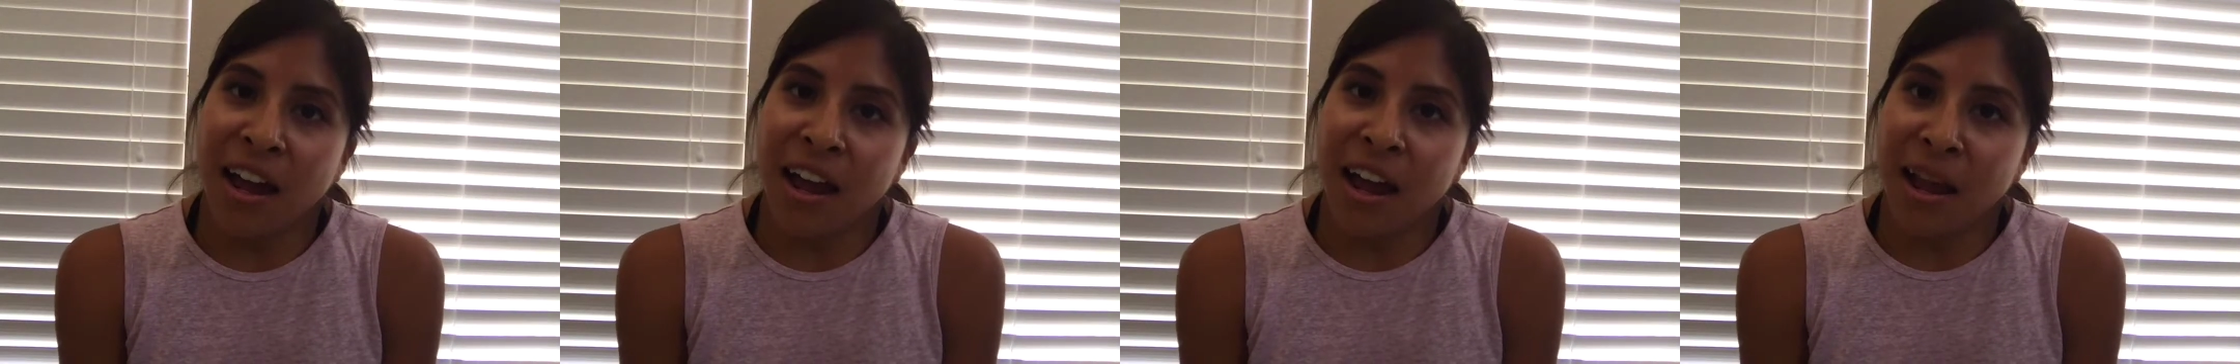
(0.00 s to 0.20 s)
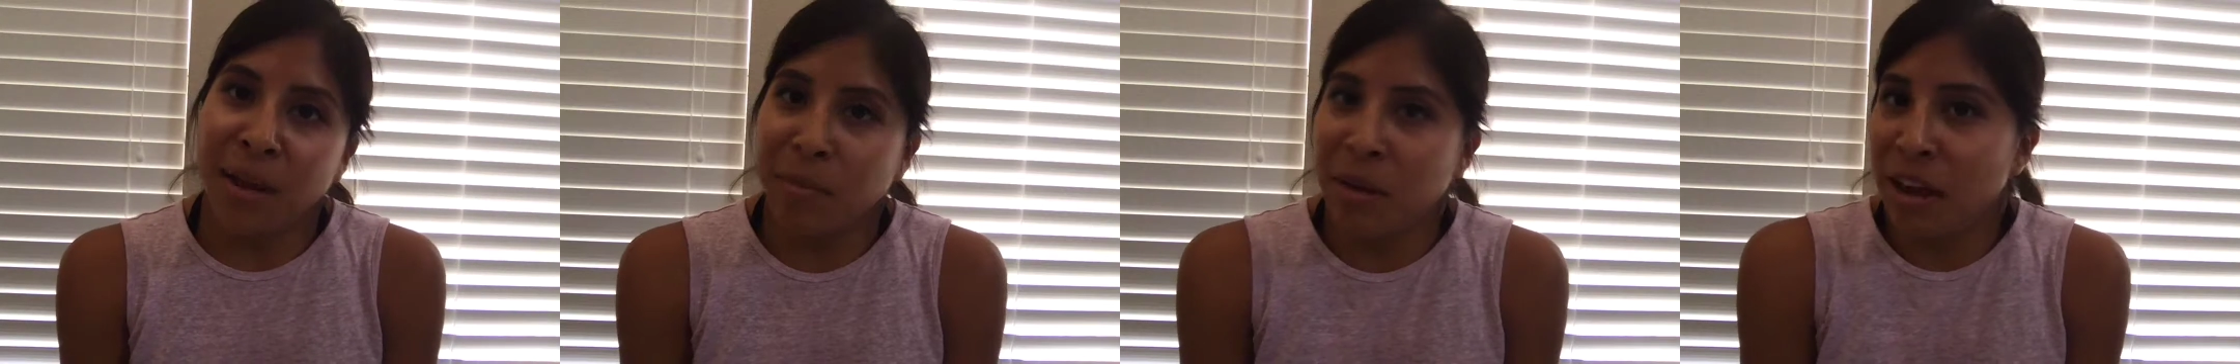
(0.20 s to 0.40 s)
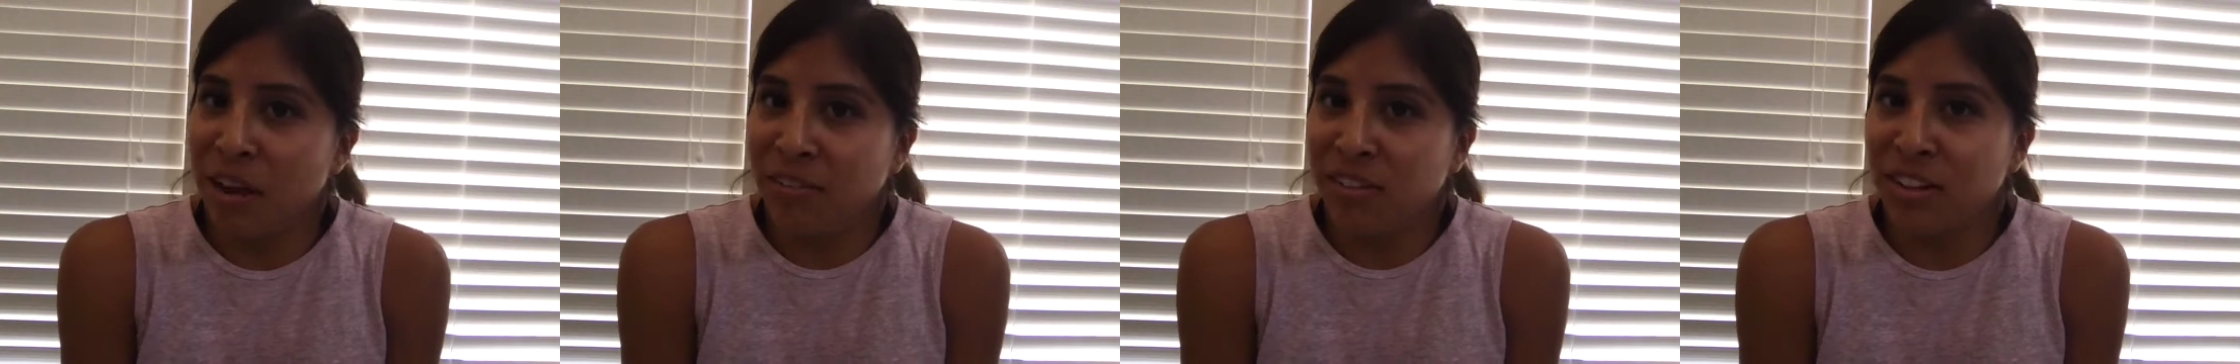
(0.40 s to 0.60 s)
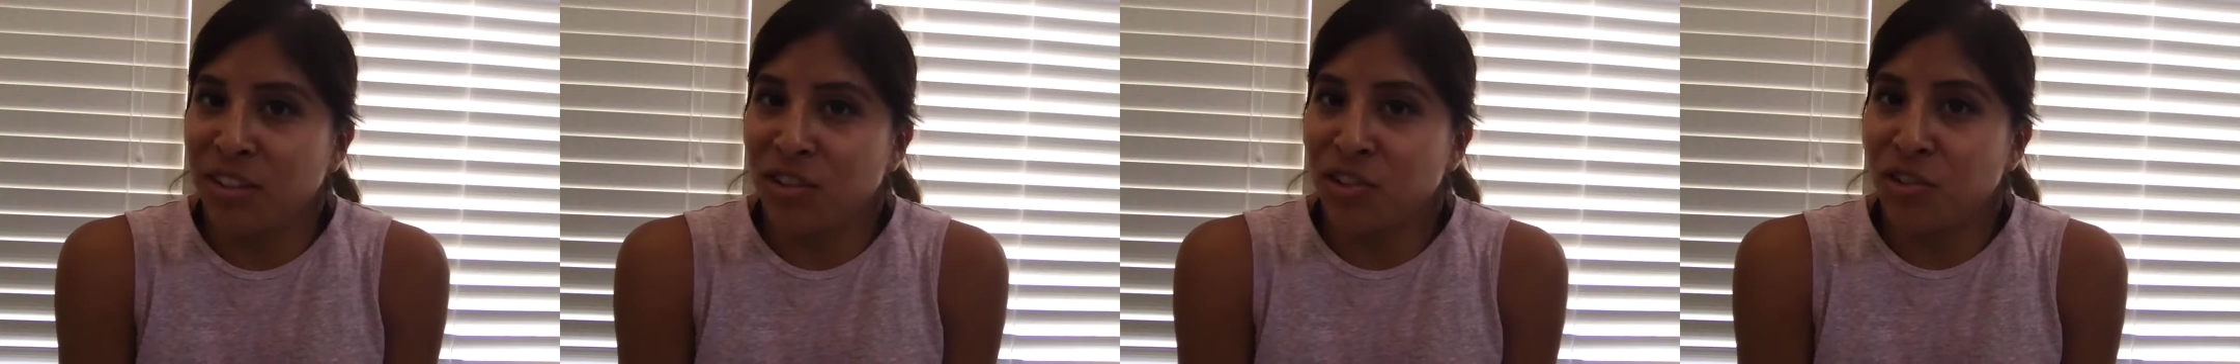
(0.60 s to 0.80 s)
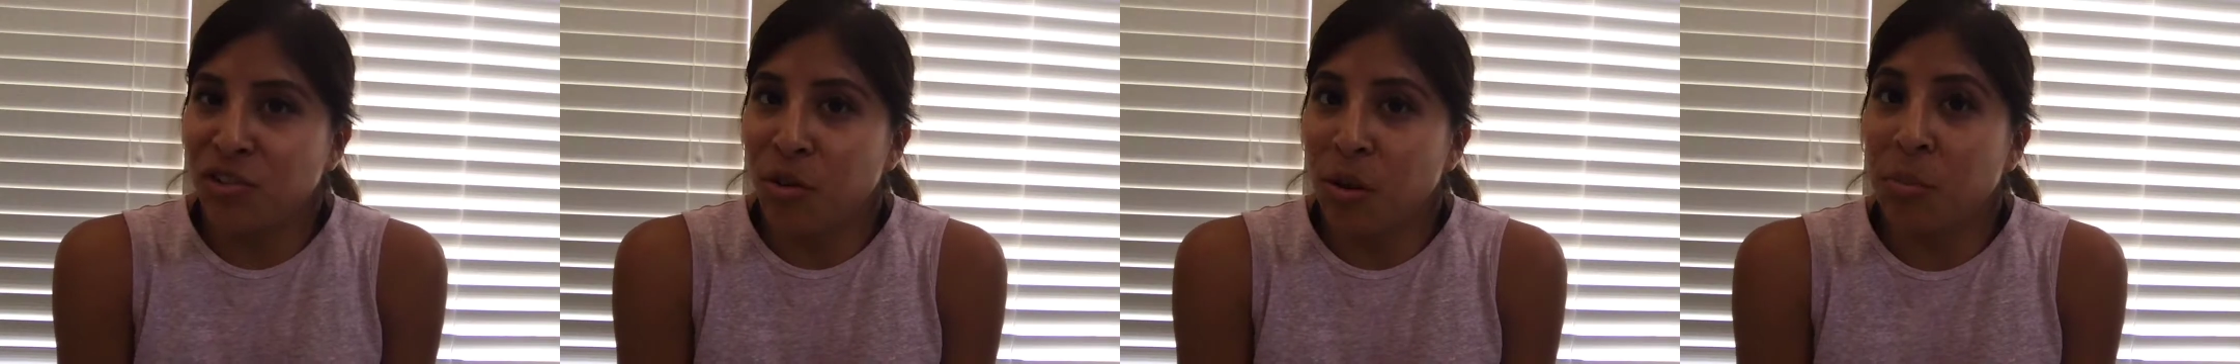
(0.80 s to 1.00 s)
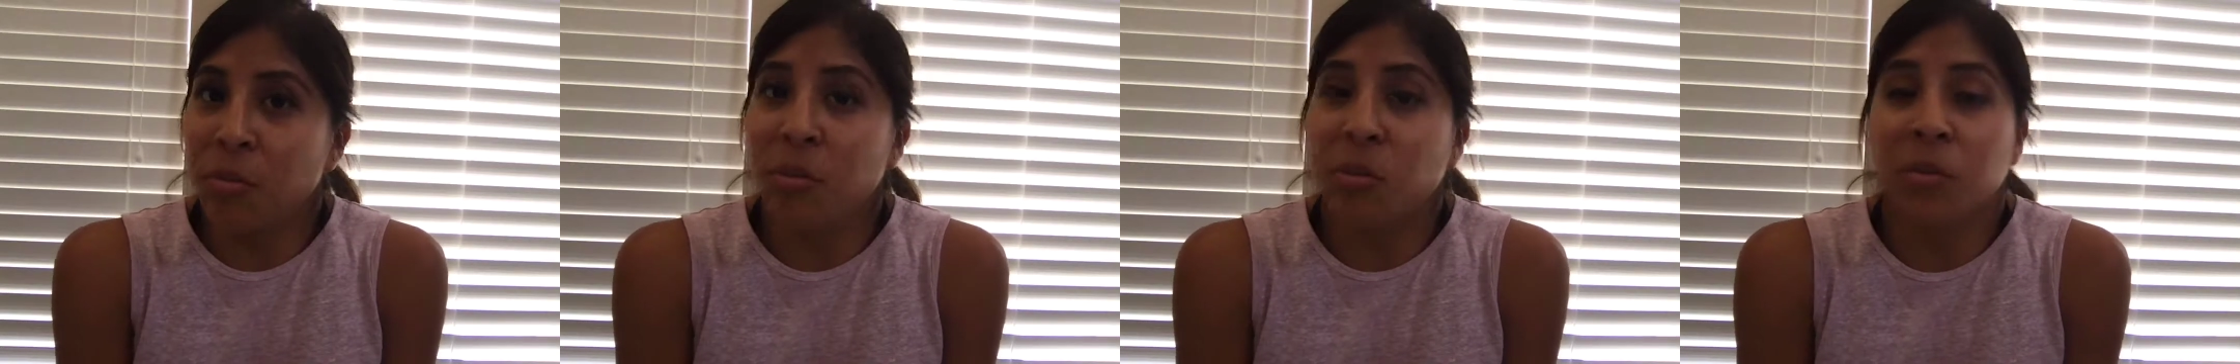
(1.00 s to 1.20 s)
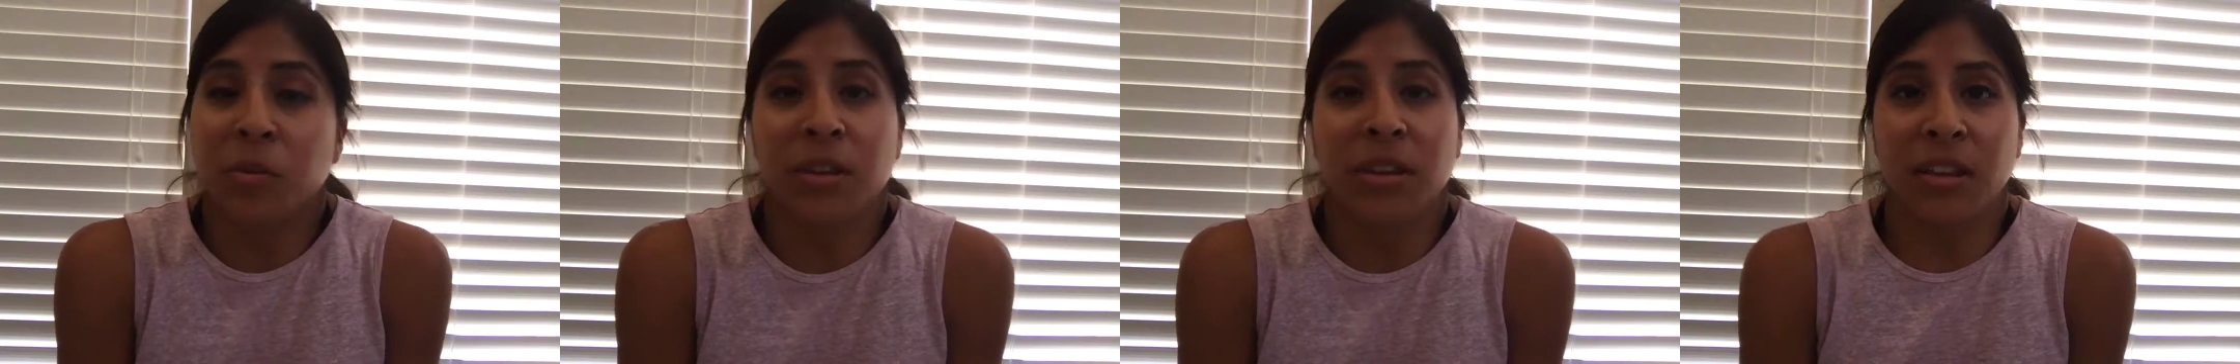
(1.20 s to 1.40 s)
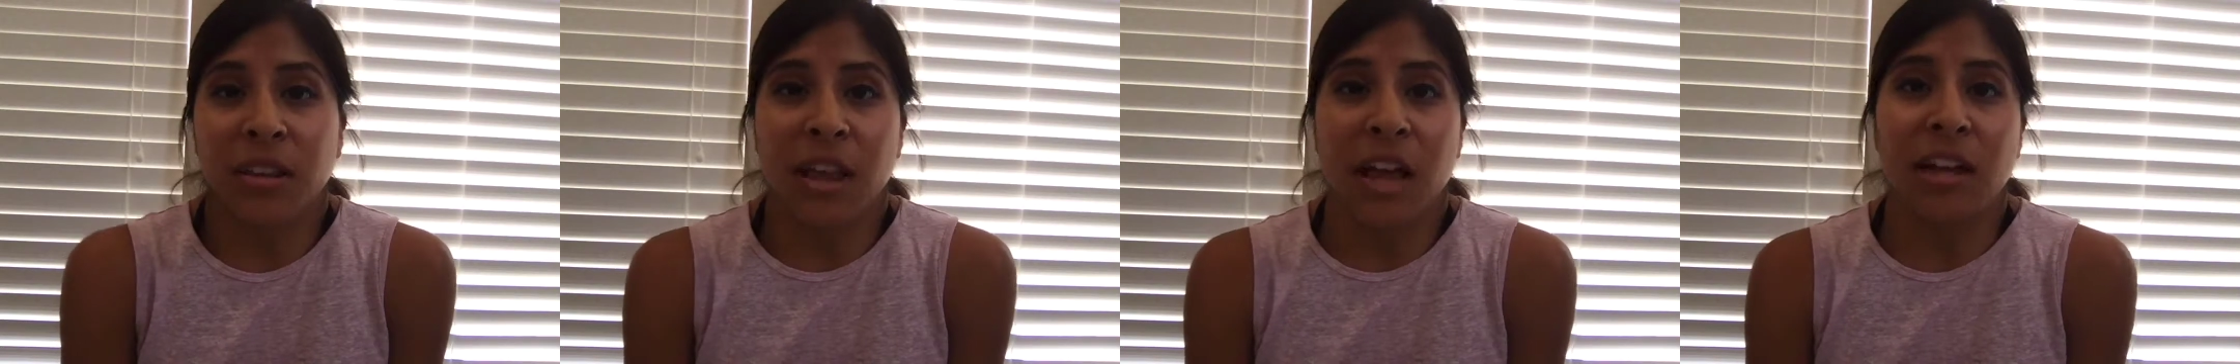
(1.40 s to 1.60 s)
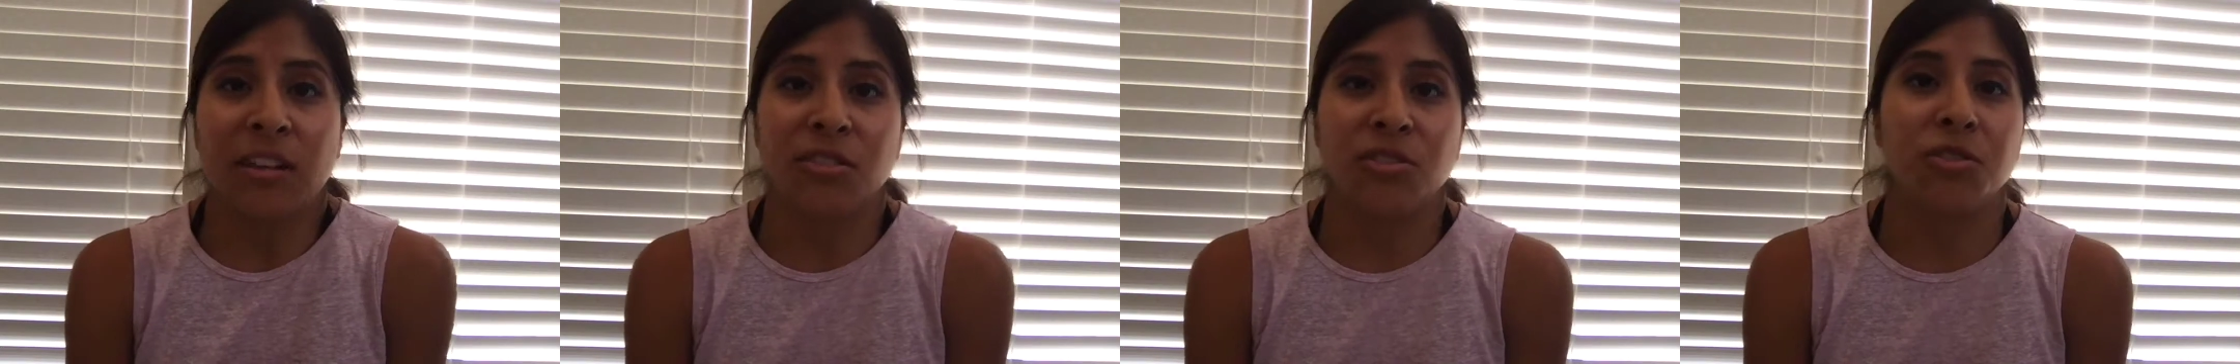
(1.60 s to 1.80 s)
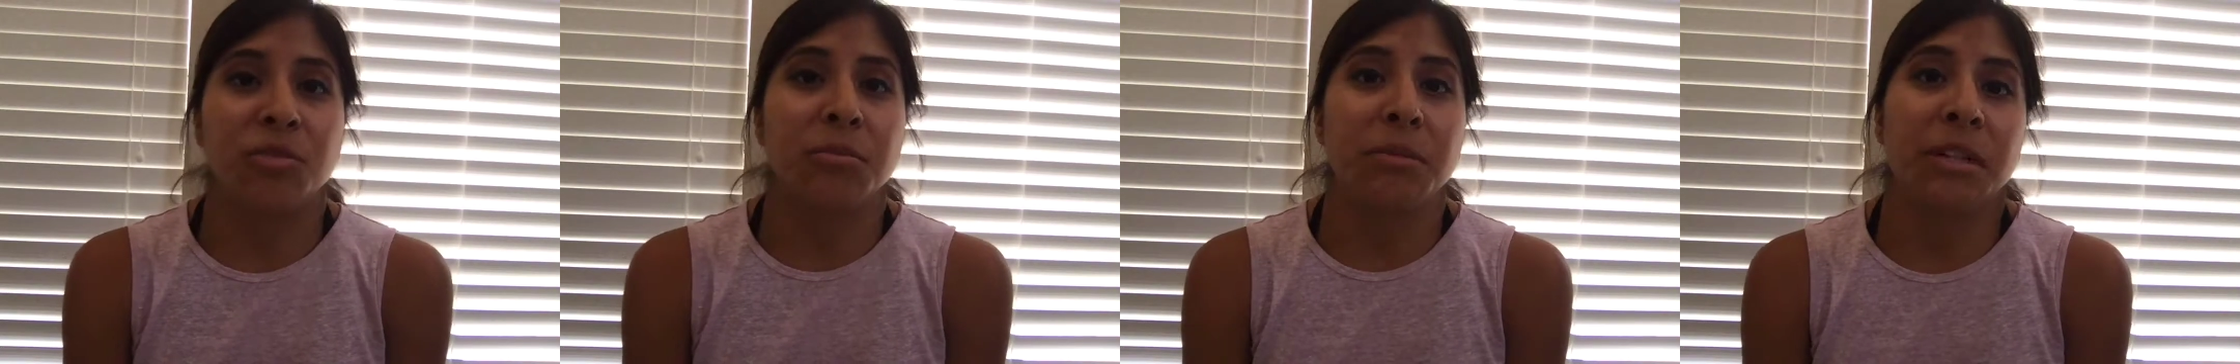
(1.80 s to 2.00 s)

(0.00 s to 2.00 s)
I'm having trouble with classroom